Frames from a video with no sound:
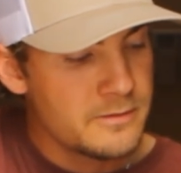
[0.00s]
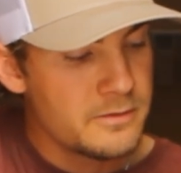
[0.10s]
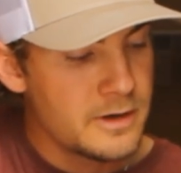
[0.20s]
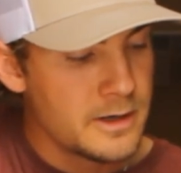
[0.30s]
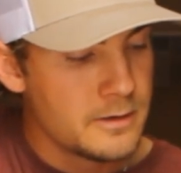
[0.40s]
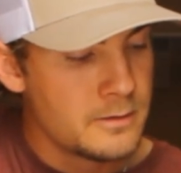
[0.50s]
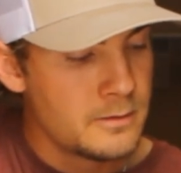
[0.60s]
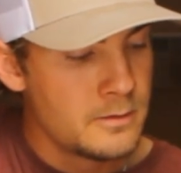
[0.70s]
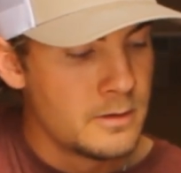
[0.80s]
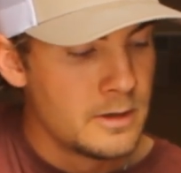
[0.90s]
fret,
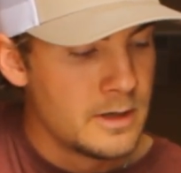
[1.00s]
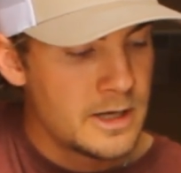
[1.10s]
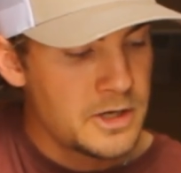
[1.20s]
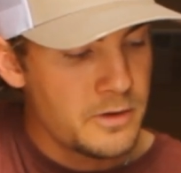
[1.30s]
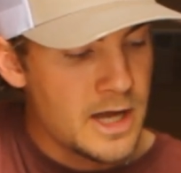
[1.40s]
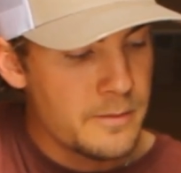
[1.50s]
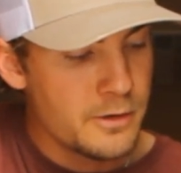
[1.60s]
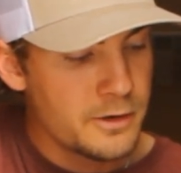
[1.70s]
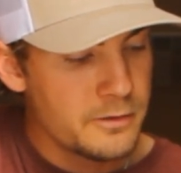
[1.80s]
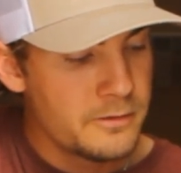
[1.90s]
and you hammer
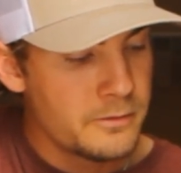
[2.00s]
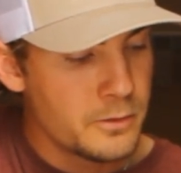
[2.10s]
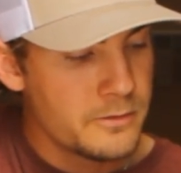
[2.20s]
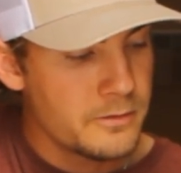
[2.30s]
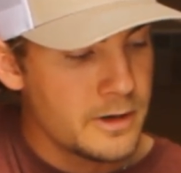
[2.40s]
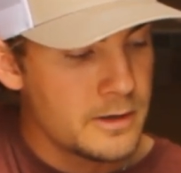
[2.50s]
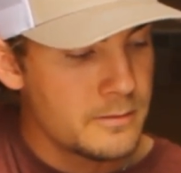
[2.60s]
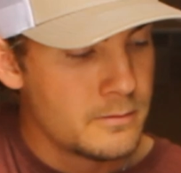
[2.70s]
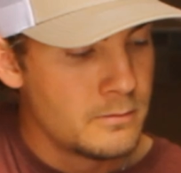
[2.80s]
onto the 4th fret.